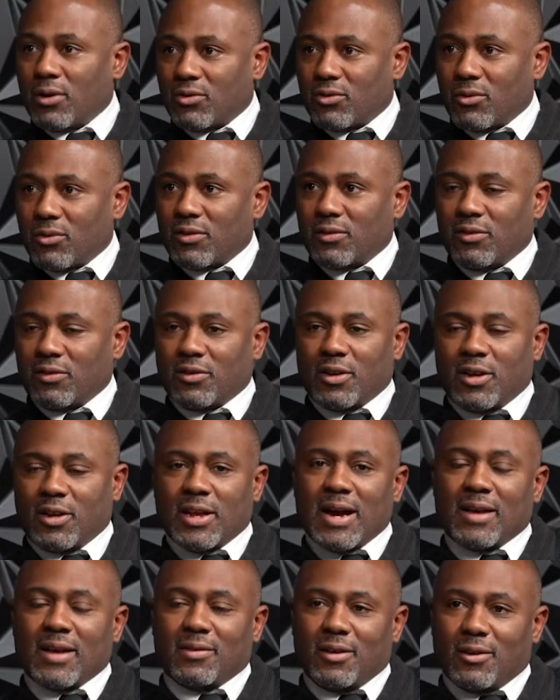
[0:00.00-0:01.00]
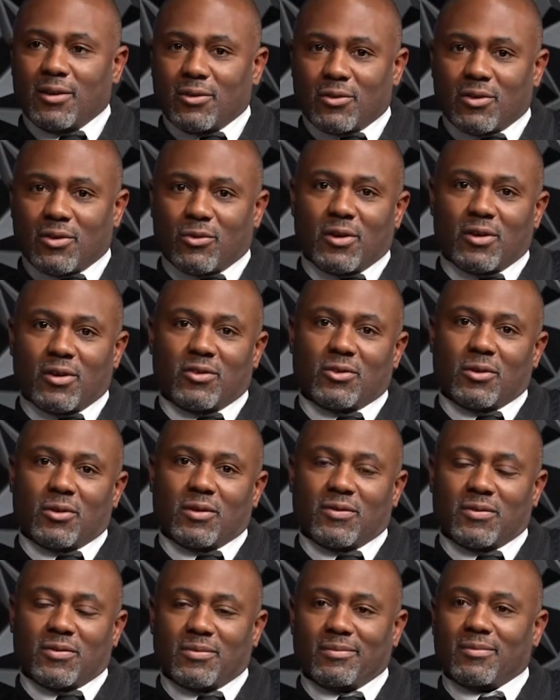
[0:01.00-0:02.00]
choice. Is it an ideal career
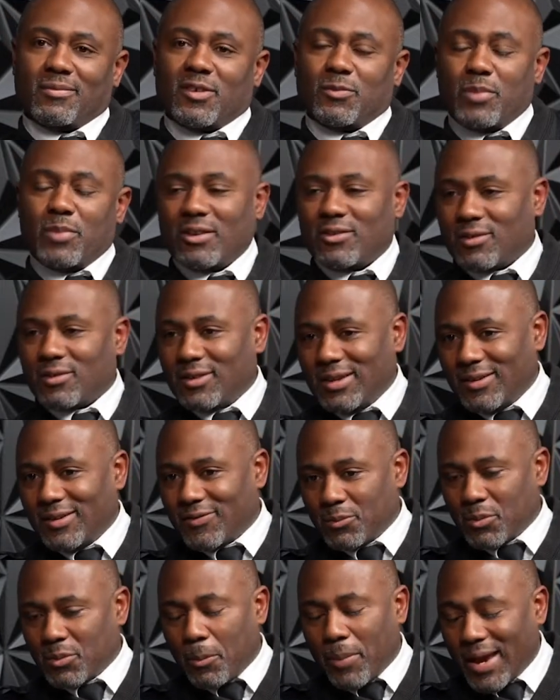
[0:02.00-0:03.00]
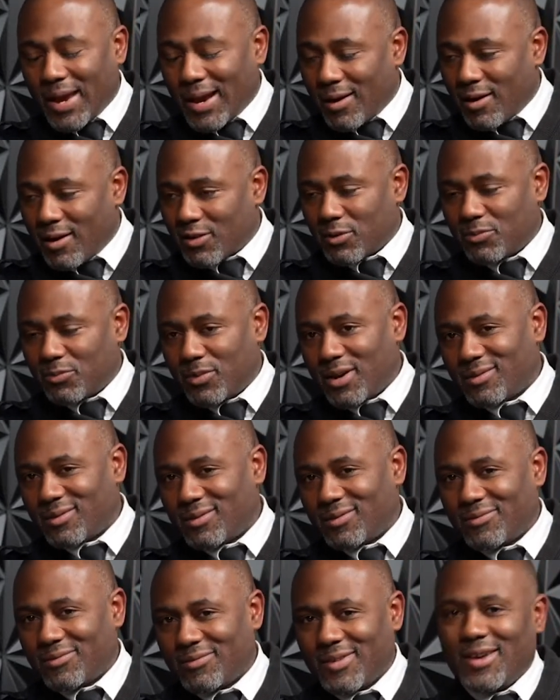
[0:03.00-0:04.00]
choice, especially from a parent's
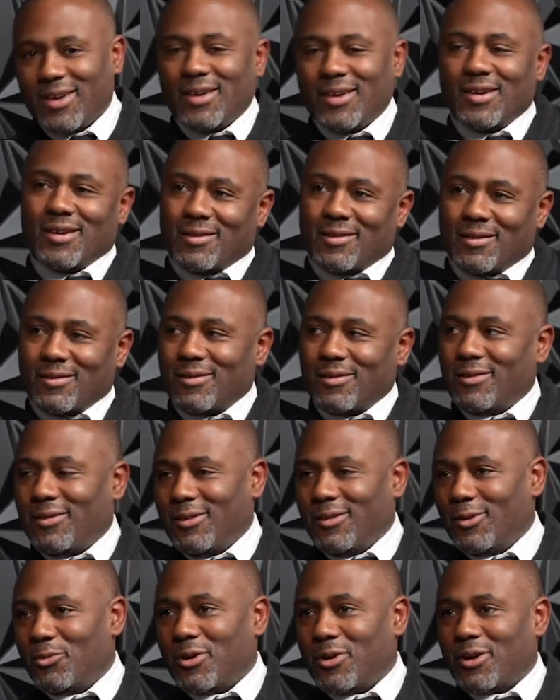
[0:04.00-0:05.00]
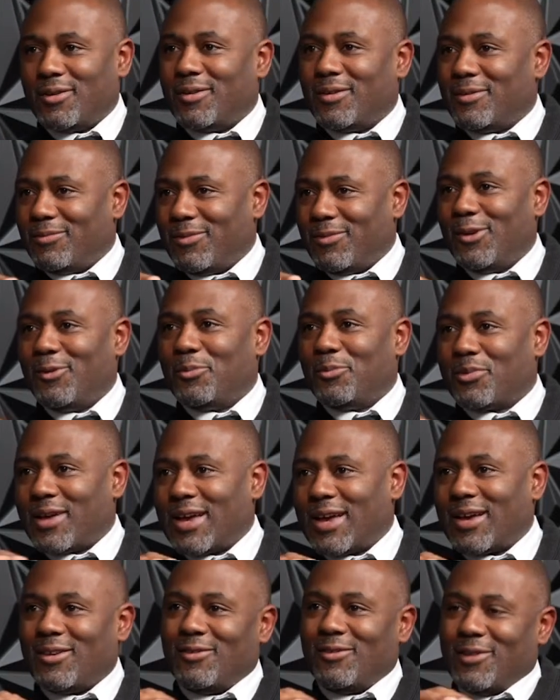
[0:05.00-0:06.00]
perspective? You
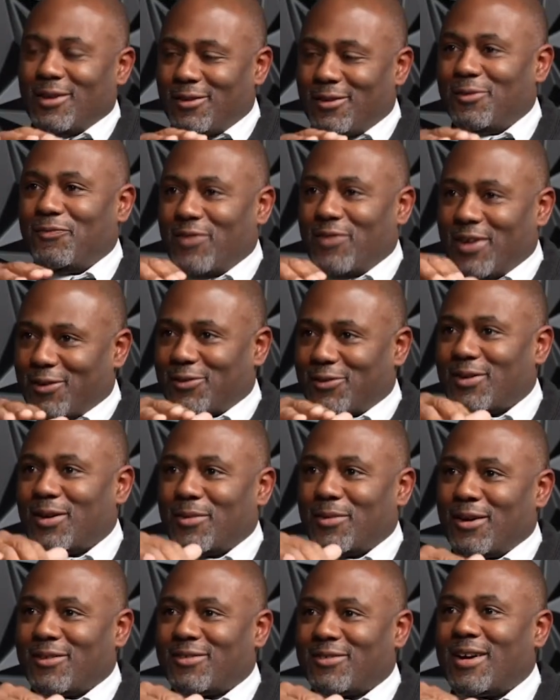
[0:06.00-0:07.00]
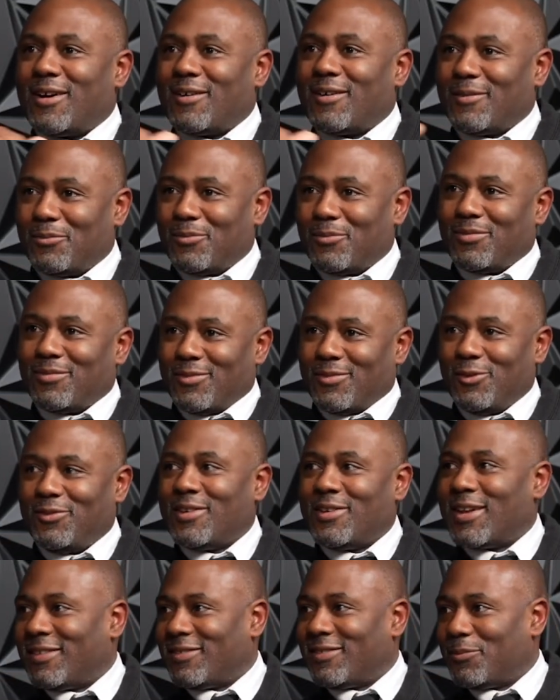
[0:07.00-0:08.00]
need to figure something else out and use
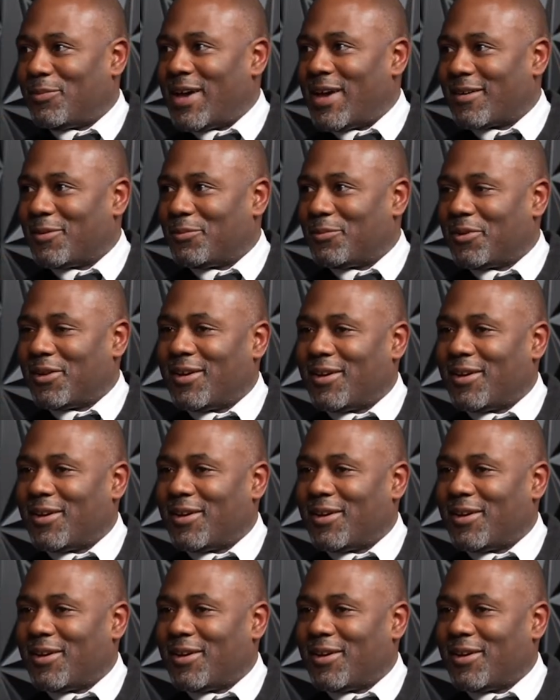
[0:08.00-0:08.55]
that as the backup